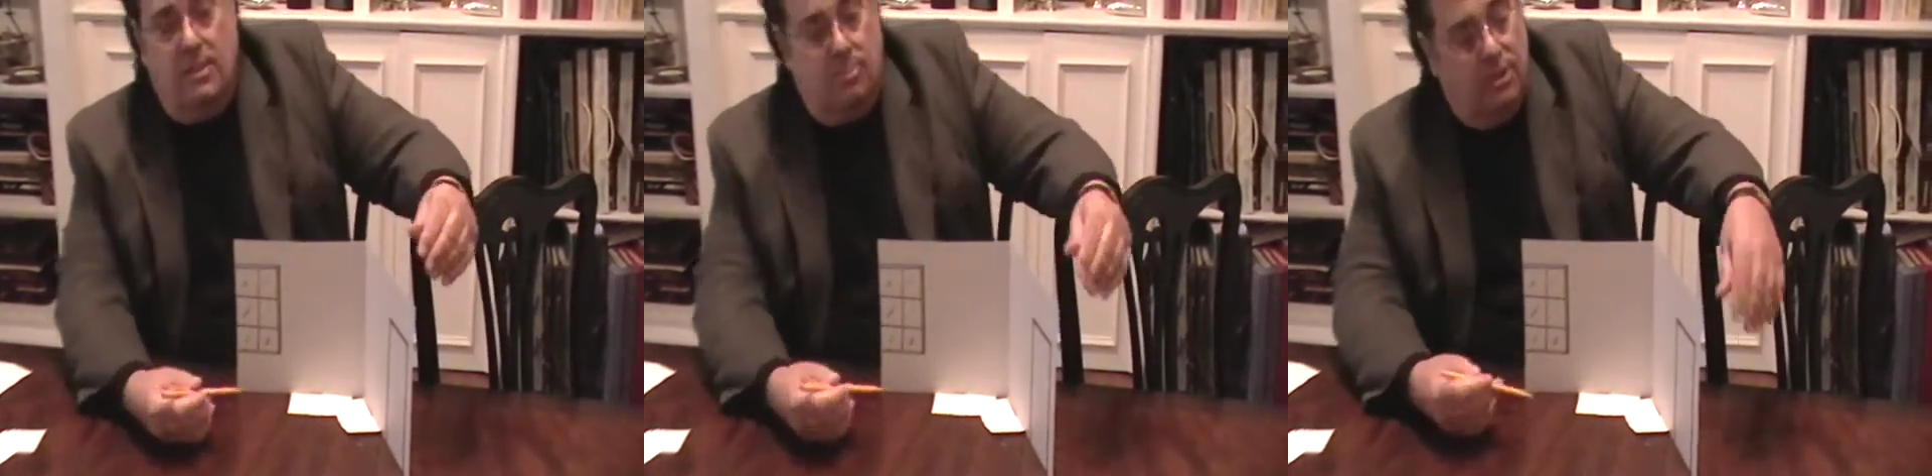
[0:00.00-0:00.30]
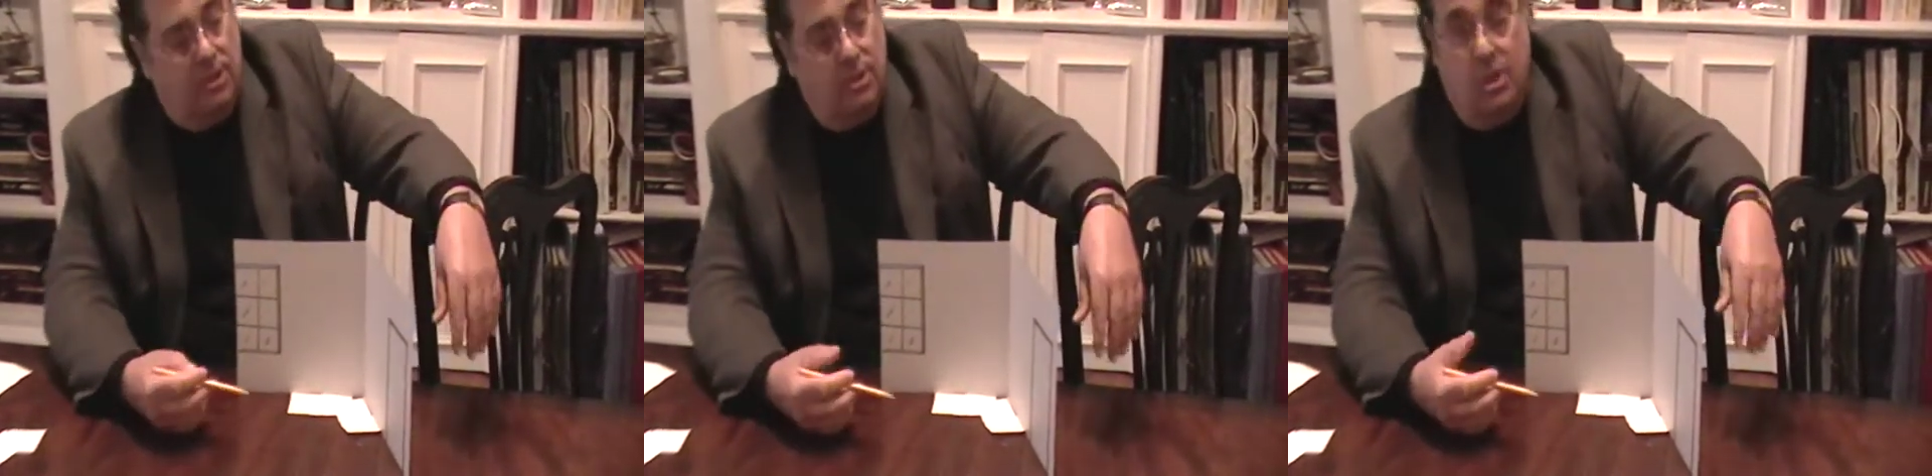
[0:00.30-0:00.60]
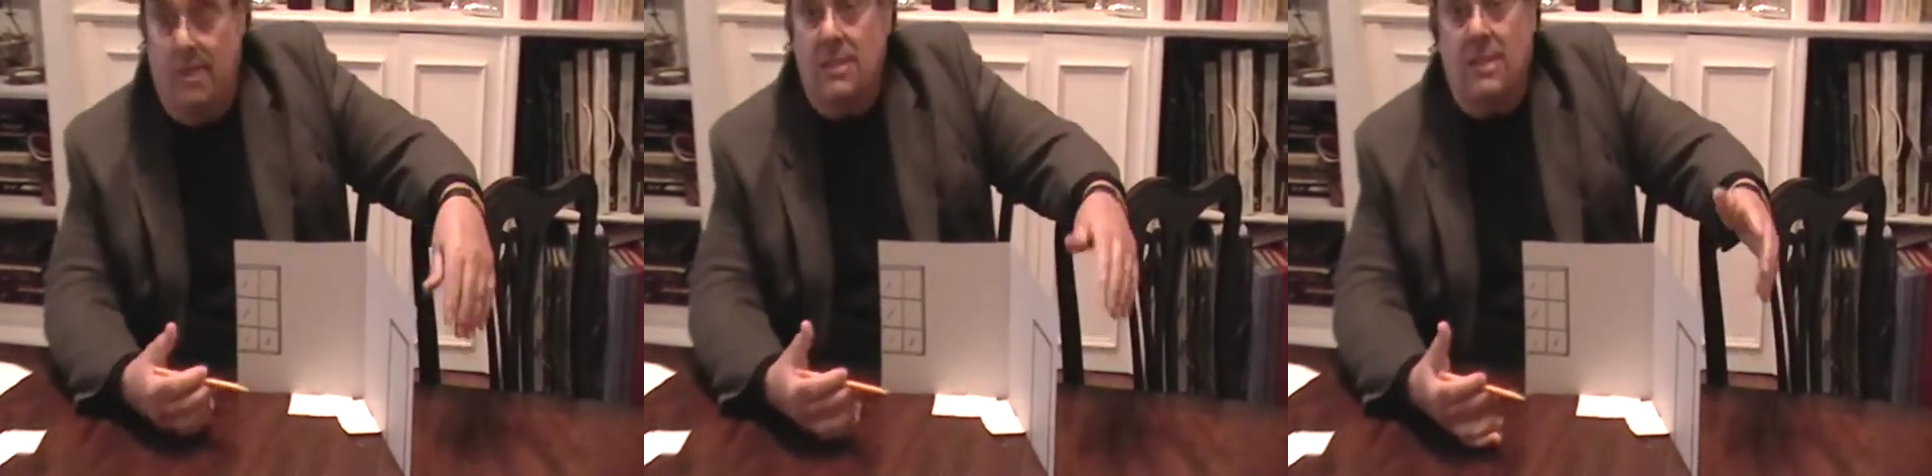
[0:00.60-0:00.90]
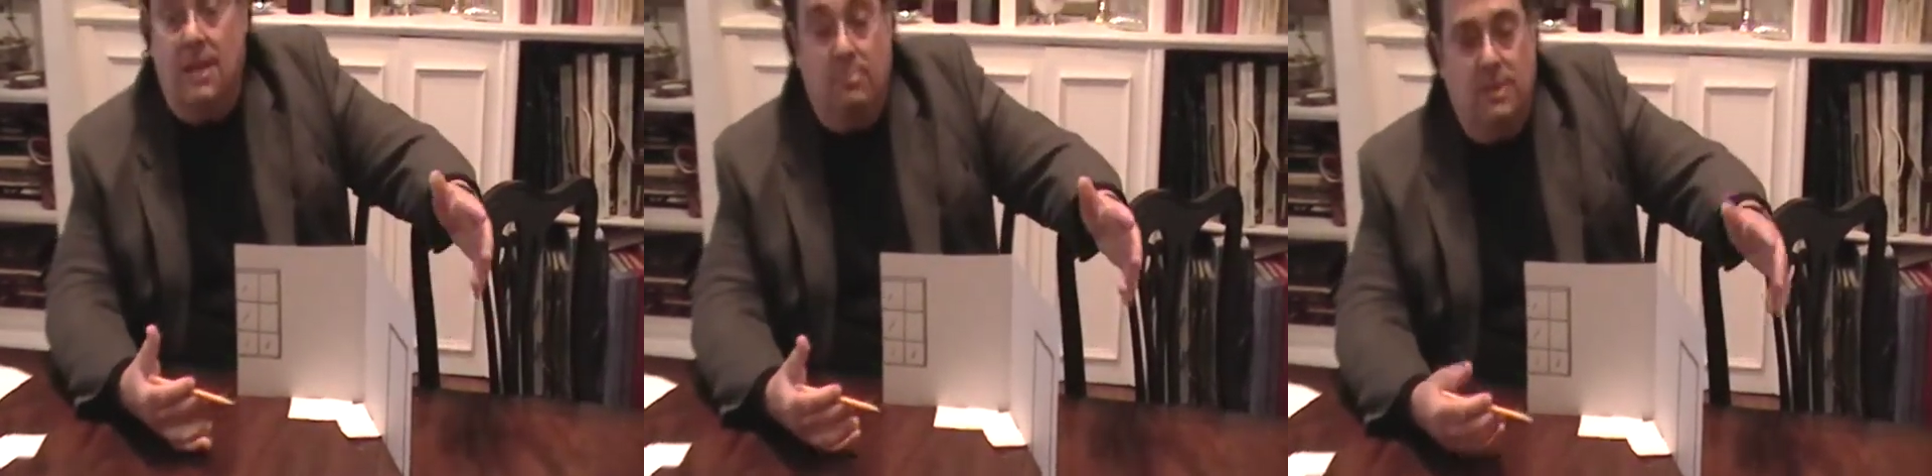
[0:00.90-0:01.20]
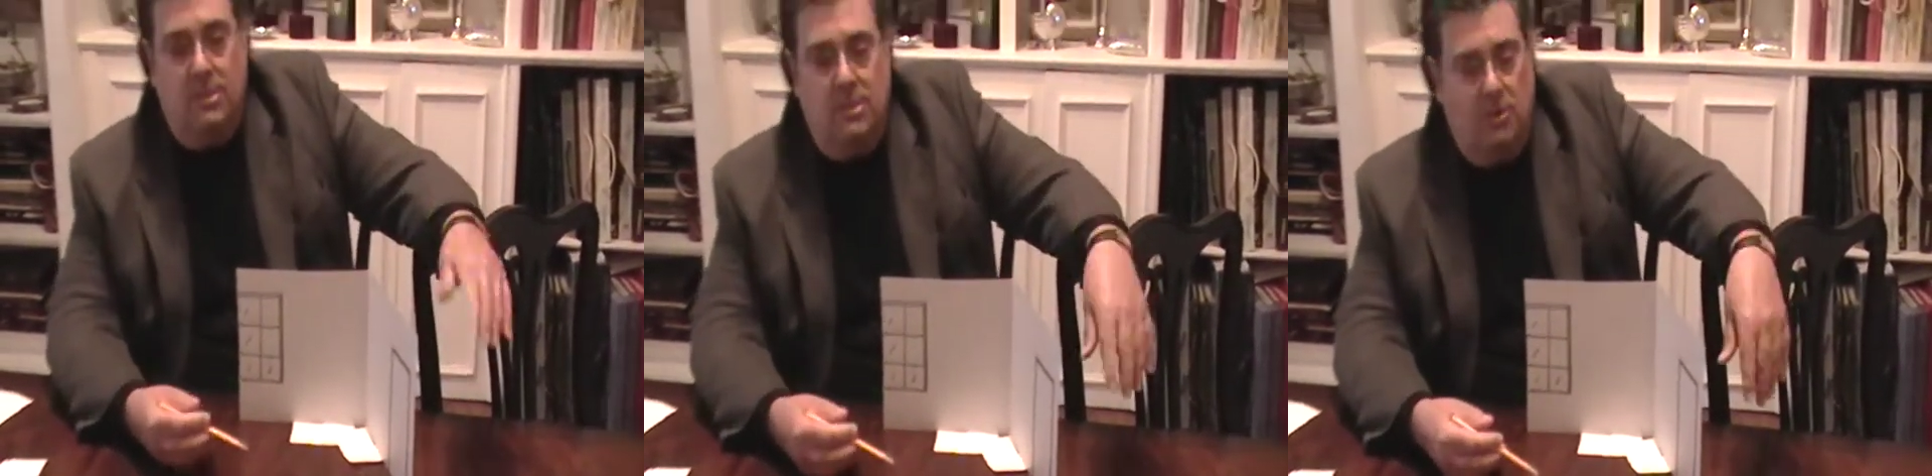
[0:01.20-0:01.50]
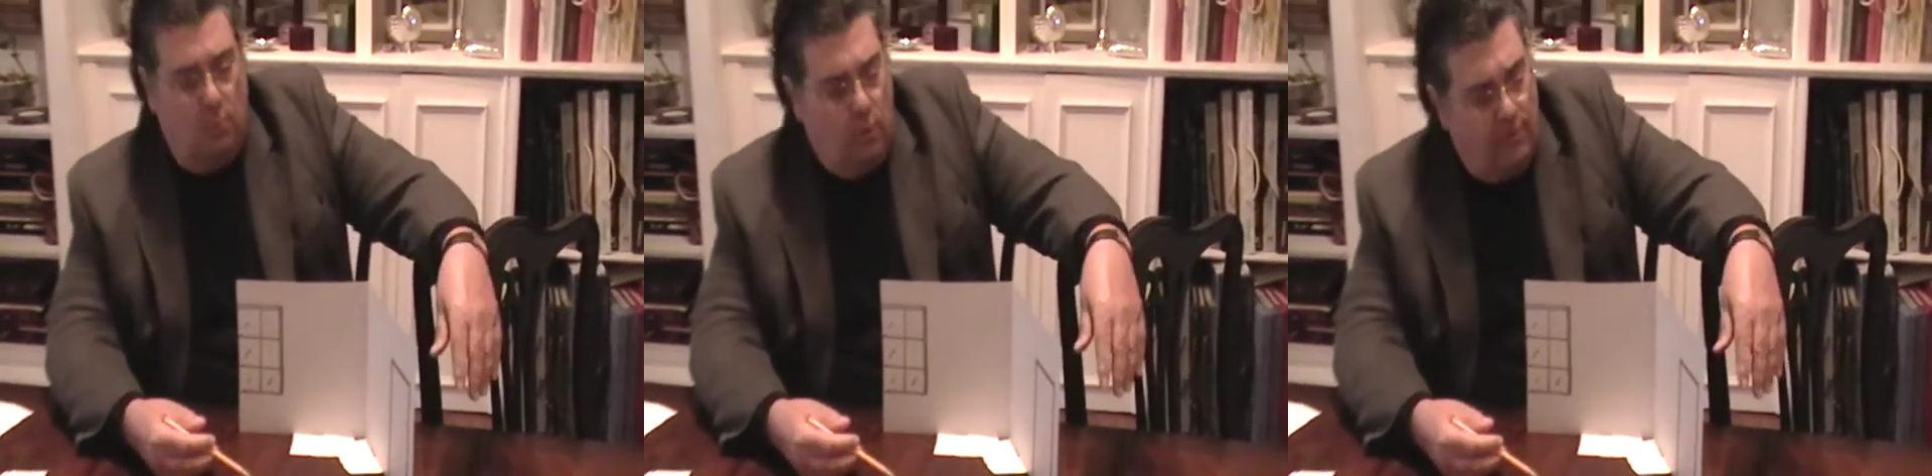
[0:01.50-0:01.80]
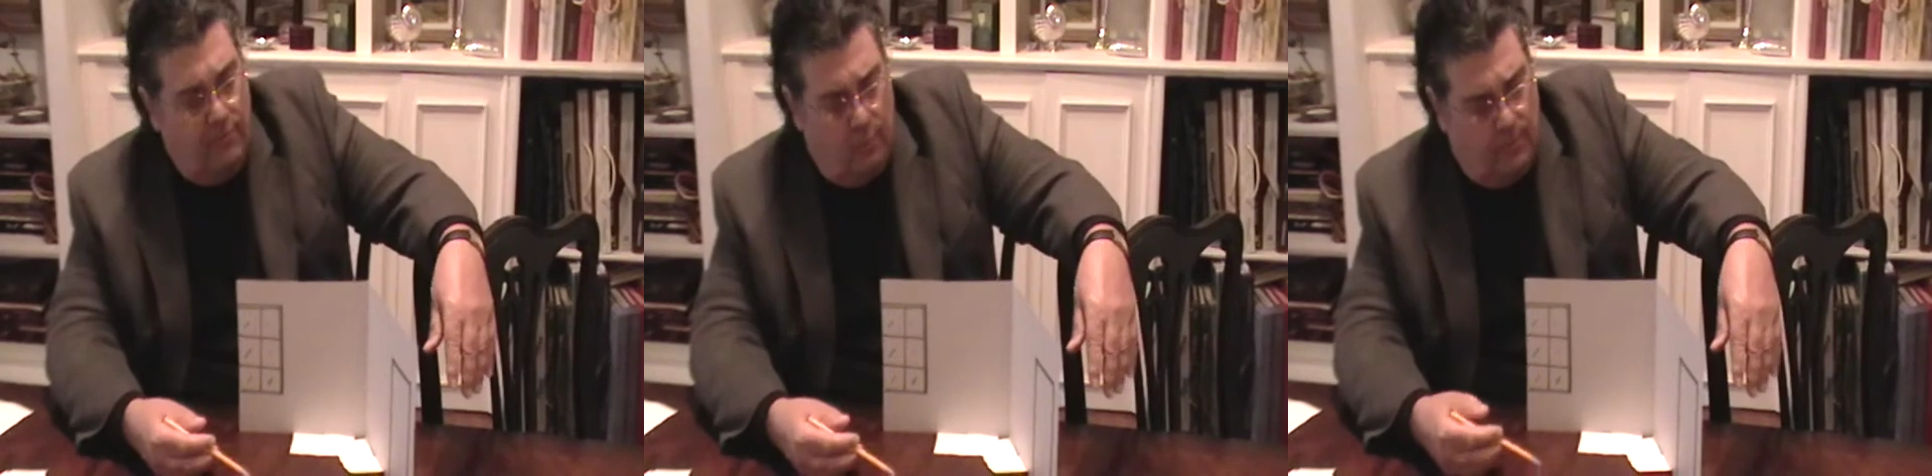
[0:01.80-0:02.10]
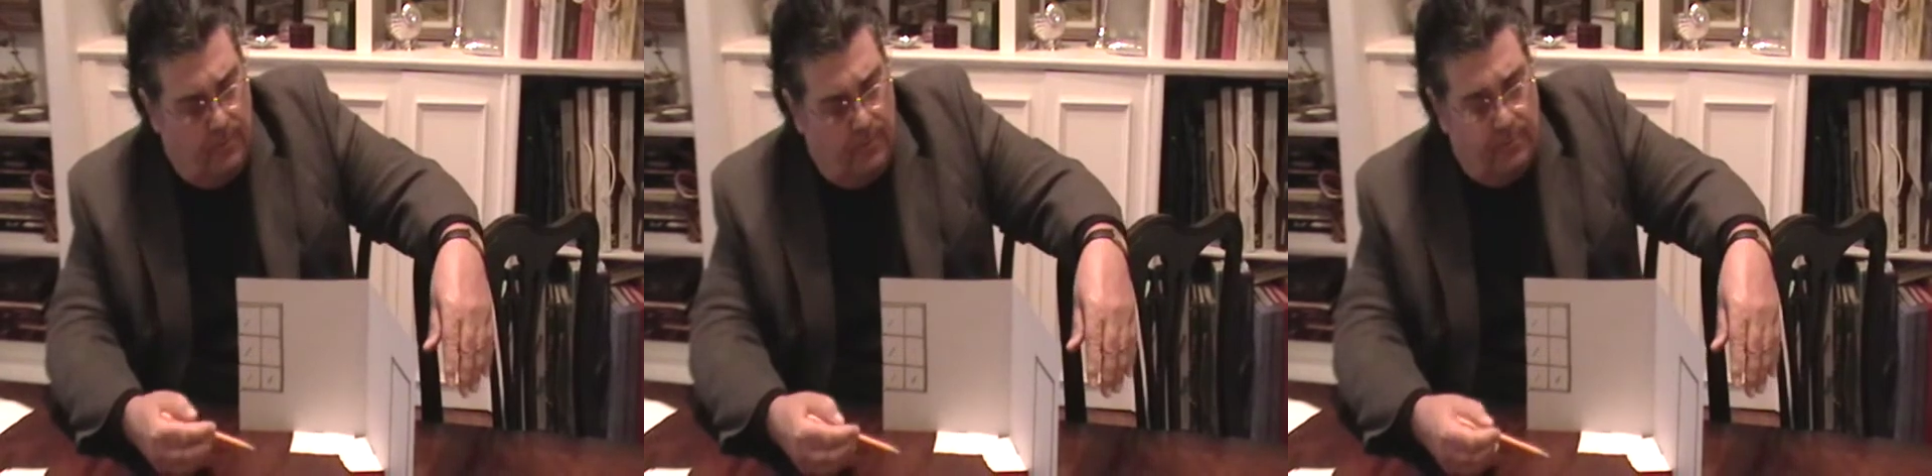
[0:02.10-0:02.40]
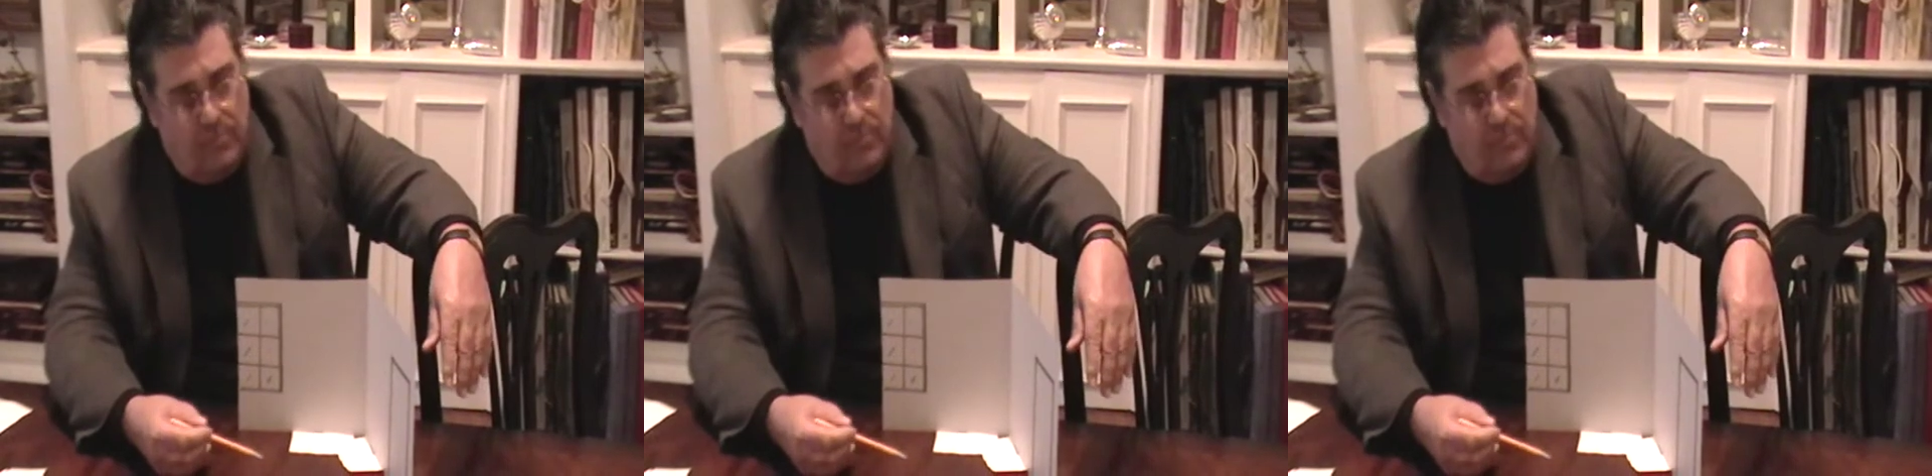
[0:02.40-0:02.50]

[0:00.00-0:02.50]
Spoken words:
a pretty good chance that that piece is going to work for you.